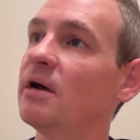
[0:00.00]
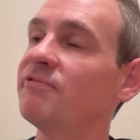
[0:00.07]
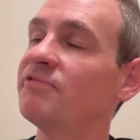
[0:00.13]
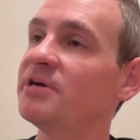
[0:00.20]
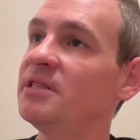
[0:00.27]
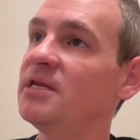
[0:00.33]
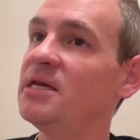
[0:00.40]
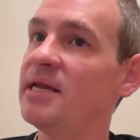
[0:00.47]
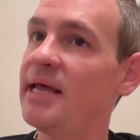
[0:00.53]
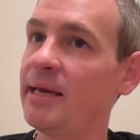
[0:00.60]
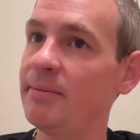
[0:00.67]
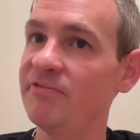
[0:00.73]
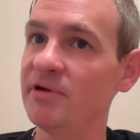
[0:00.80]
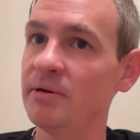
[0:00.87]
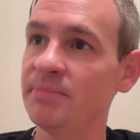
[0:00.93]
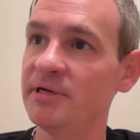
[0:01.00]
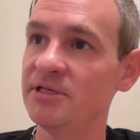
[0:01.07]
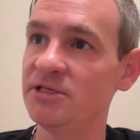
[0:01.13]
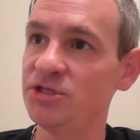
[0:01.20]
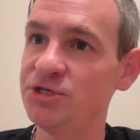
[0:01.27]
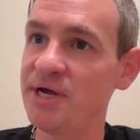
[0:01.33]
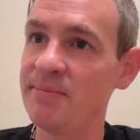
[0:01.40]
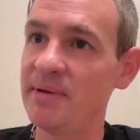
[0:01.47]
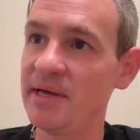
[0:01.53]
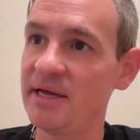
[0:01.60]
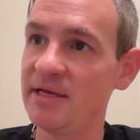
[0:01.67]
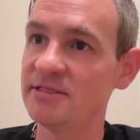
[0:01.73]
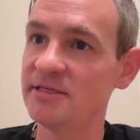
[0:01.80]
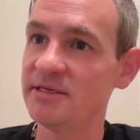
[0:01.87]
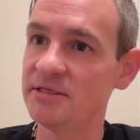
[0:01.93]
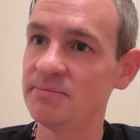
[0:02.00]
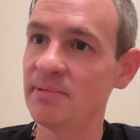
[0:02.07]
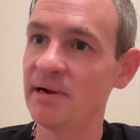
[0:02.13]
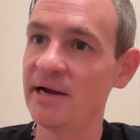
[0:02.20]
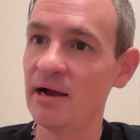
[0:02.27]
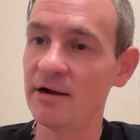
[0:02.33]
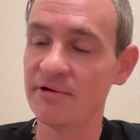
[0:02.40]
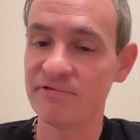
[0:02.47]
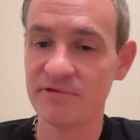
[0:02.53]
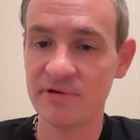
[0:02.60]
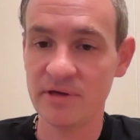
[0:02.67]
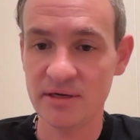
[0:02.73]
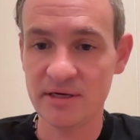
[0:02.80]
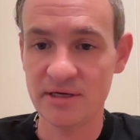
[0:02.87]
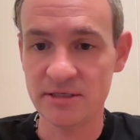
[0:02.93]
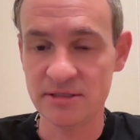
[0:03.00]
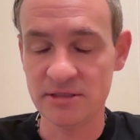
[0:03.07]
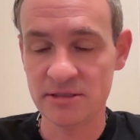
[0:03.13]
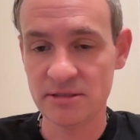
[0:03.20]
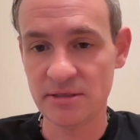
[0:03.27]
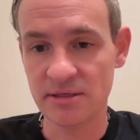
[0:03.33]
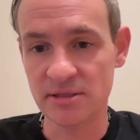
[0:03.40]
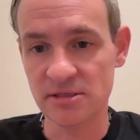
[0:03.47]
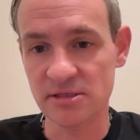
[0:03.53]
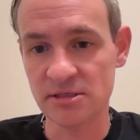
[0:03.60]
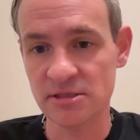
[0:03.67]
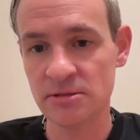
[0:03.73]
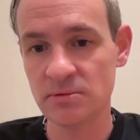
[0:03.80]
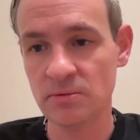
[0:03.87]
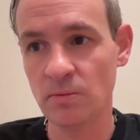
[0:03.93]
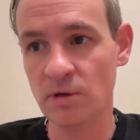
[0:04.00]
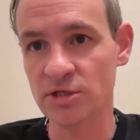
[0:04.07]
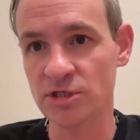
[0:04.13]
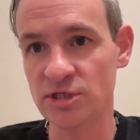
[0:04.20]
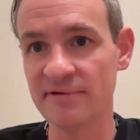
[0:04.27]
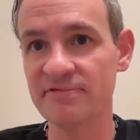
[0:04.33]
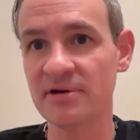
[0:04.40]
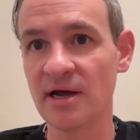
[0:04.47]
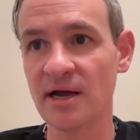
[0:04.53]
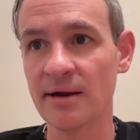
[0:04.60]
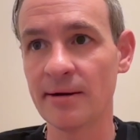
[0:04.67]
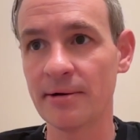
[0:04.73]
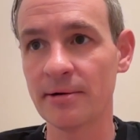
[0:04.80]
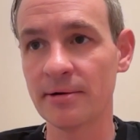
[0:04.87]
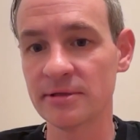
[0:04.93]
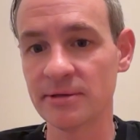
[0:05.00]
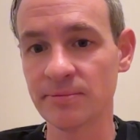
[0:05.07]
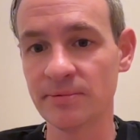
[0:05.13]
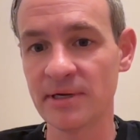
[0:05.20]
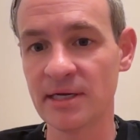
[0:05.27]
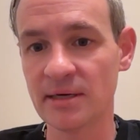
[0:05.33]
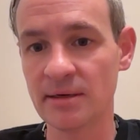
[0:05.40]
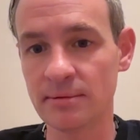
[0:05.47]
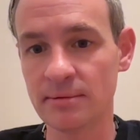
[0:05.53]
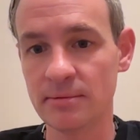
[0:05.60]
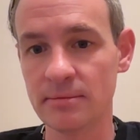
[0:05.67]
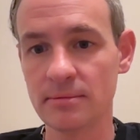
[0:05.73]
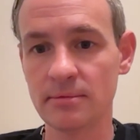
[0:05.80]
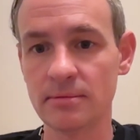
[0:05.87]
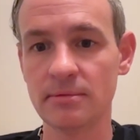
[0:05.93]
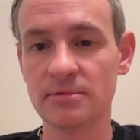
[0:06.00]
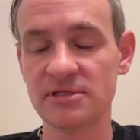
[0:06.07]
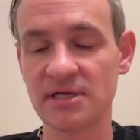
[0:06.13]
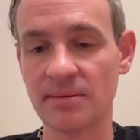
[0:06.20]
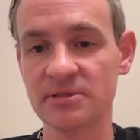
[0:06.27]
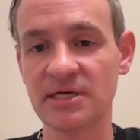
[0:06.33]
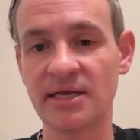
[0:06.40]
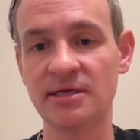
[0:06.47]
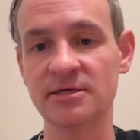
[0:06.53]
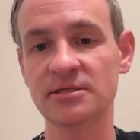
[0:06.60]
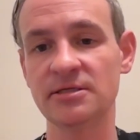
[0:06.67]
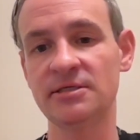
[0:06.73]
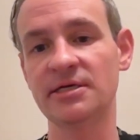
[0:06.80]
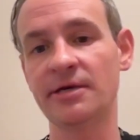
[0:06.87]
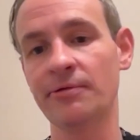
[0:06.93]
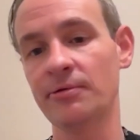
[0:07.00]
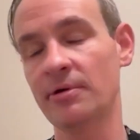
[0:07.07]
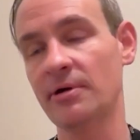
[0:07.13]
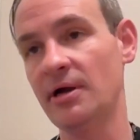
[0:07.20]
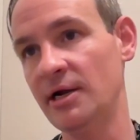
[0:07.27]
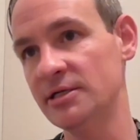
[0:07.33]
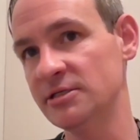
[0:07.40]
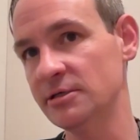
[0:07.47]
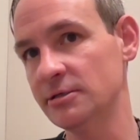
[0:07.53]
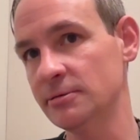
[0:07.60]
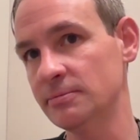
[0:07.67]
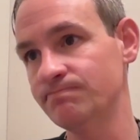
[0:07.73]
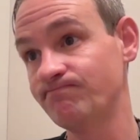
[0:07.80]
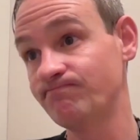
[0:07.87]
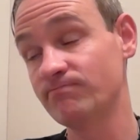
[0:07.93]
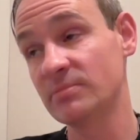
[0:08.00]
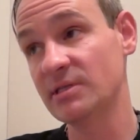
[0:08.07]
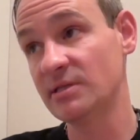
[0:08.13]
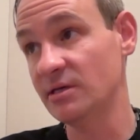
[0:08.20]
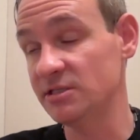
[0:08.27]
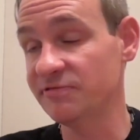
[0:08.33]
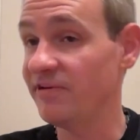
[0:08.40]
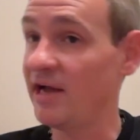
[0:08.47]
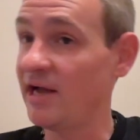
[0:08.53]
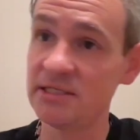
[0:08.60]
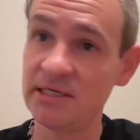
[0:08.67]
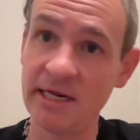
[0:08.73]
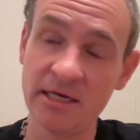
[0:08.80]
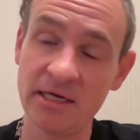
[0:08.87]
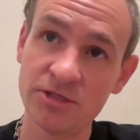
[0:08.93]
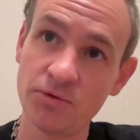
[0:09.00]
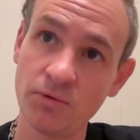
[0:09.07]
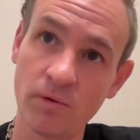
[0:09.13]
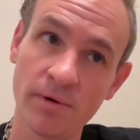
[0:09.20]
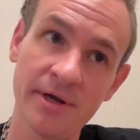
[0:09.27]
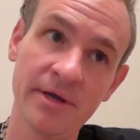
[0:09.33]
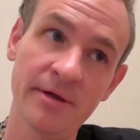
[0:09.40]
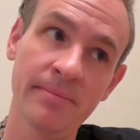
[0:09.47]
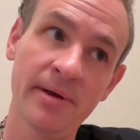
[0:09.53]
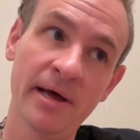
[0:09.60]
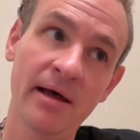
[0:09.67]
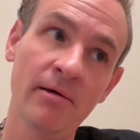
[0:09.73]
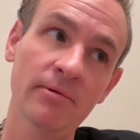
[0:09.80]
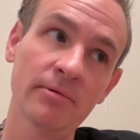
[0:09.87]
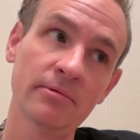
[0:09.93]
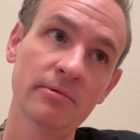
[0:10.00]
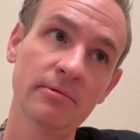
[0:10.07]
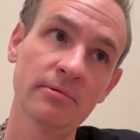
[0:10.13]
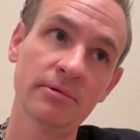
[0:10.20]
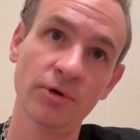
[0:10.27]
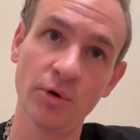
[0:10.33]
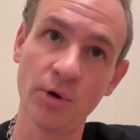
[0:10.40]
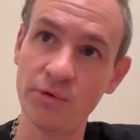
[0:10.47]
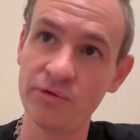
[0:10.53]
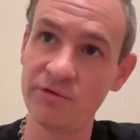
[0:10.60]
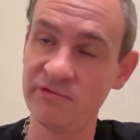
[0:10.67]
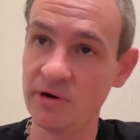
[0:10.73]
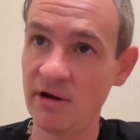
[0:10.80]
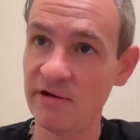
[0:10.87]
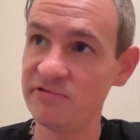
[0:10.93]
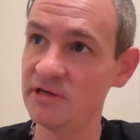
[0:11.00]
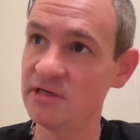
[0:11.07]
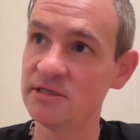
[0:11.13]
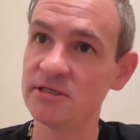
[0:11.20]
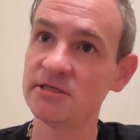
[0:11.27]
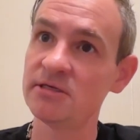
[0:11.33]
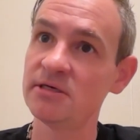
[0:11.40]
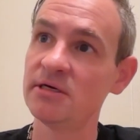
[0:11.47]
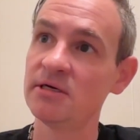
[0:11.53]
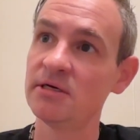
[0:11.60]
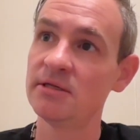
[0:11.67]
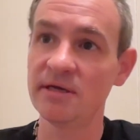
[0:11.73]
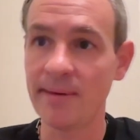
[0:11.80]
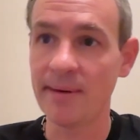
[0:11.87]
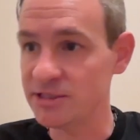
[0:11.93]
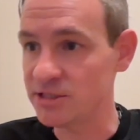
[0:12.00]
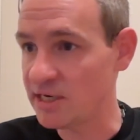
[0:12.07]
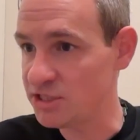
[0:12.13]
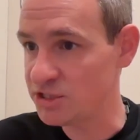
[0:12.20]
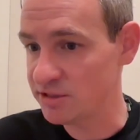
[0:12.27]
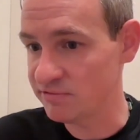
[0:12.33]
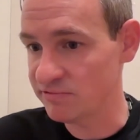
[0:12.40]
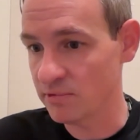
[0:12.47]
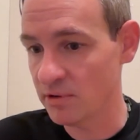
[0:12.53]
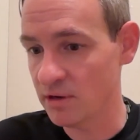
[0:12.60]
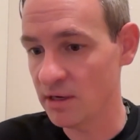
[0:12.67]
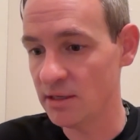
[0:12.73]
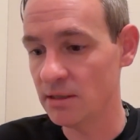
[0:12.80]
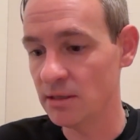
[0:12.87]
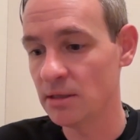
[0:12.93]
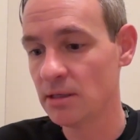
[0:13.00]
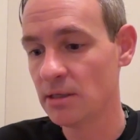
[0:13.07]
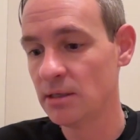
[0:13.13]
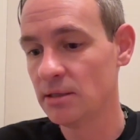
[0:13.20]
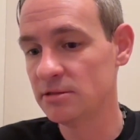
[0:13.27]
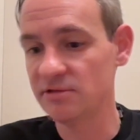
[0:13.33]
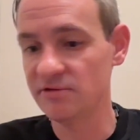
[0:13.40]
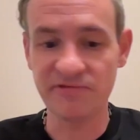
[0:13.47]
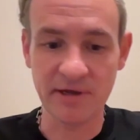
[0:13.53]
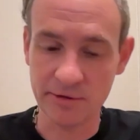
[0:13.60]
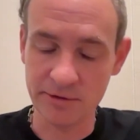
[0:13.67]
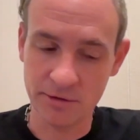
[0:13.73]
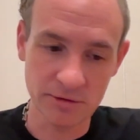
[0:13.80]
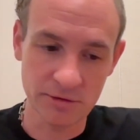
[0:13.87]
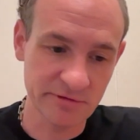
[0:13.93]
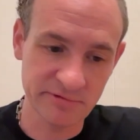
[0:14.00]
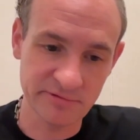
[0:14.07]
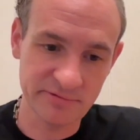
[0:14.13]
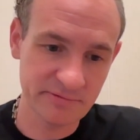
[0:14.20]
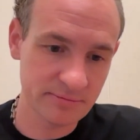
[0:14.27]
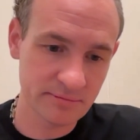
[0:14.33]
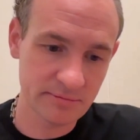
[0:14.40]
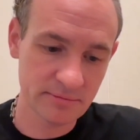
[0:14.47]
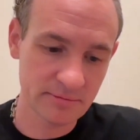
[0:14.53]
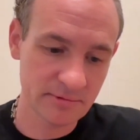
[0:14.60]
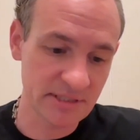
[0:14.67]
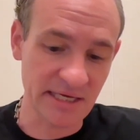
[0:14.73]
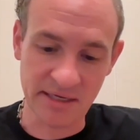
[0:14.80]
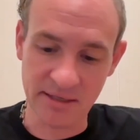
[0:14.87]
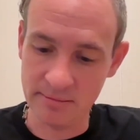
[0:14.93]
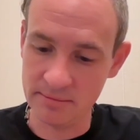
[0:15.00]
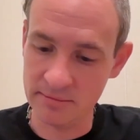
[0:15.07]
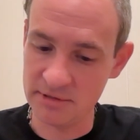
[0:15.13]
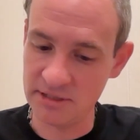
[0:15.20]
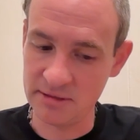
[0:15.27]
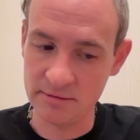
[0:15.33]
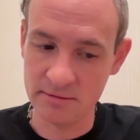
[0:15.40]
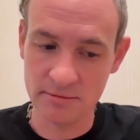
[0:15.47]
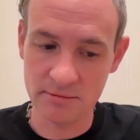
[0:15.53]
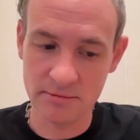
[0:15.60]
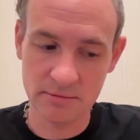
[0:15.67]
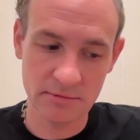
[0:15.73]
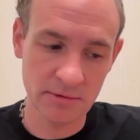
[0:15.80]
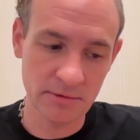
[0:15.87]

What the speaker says: I forget the name of it, but it's Jim Henson's biography. Is what Jeff and I are currently reading simultaneously together, and it's a fascinating story about the growth of an office, the imagination of one, the failures of teams, and